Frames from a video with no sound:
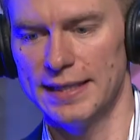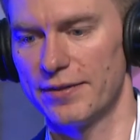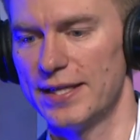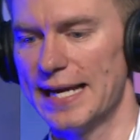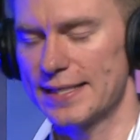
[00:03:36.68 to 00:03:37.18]

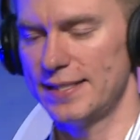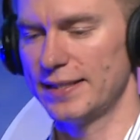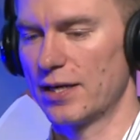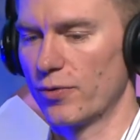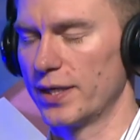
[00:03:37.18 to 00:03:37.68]
Now the next
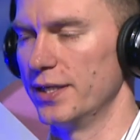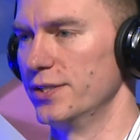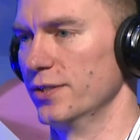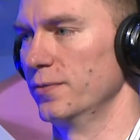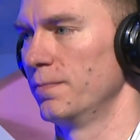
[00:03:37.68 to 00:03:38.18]
thing that we're going to
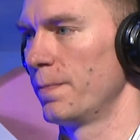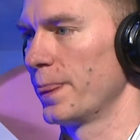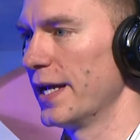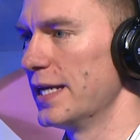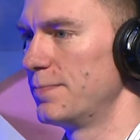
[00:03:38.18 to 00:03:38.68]
do
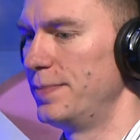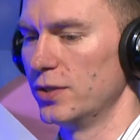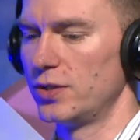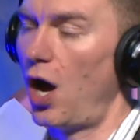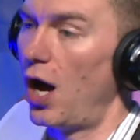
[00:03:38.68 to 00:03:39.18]
is
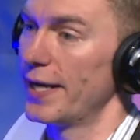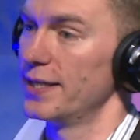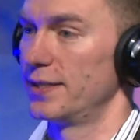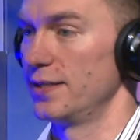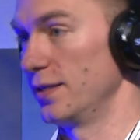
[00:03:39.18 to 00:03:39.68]
build
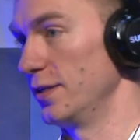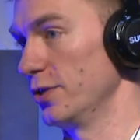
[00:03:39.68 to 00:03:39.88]
audiences in